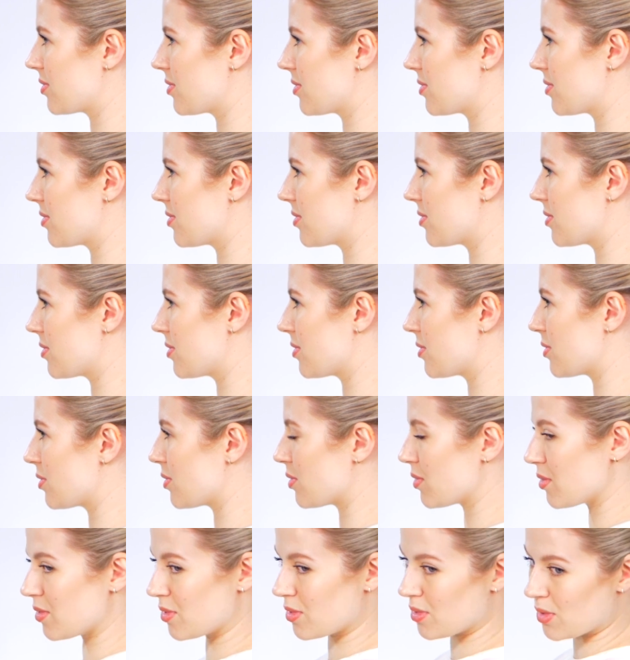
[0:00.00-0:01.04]
Like a nice
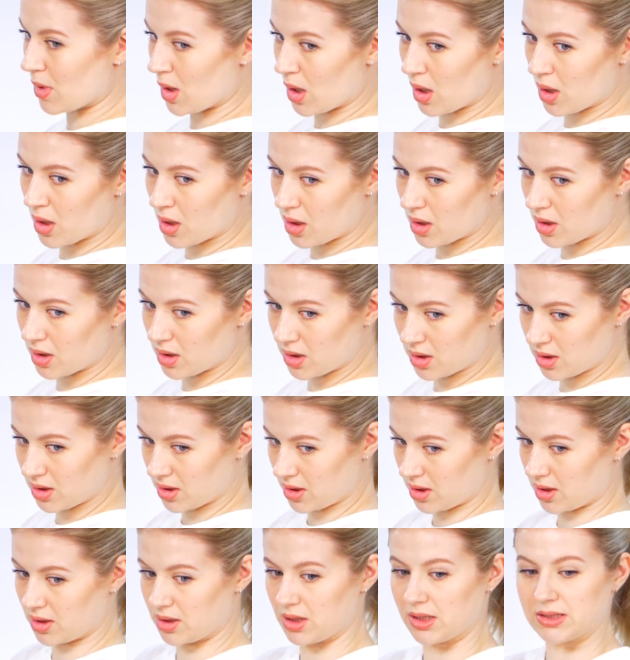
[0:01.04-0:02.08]
ponytail.
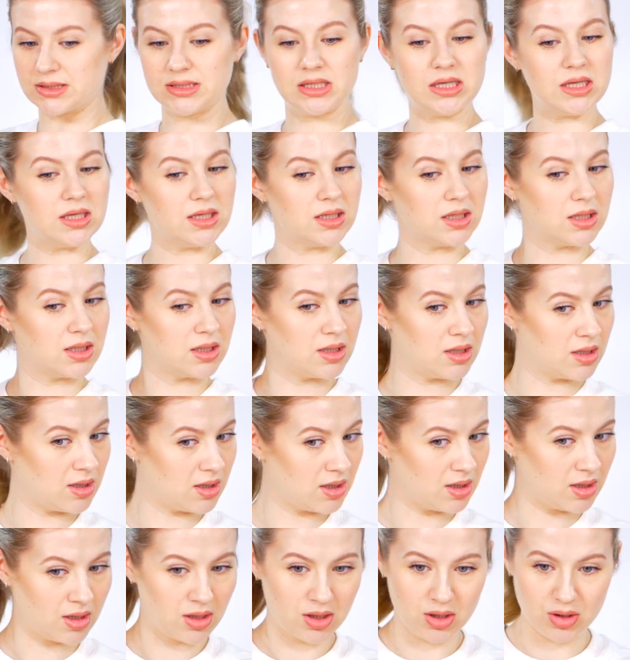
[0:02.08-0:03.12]
Does it?
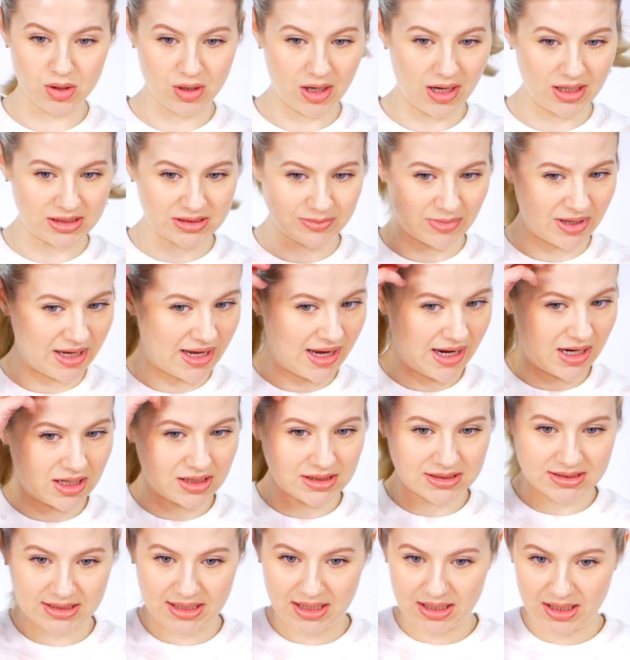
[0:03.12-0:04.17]
Yeah. You guys, my hair
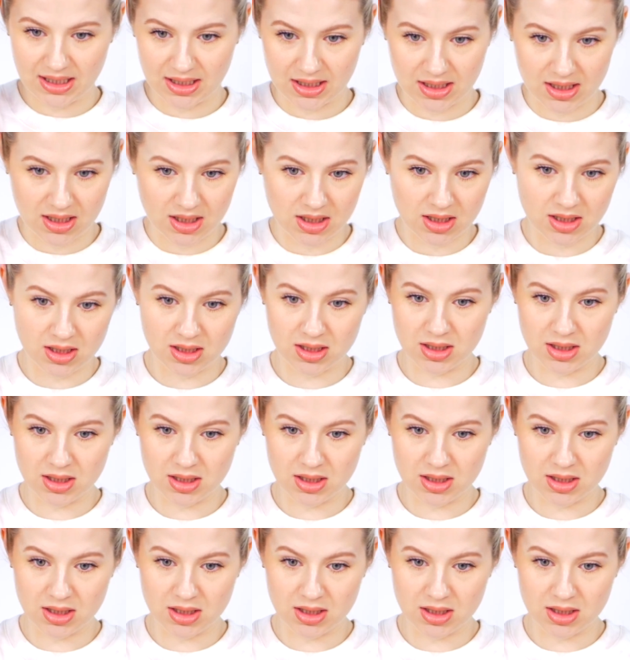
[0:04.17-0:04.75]
is getting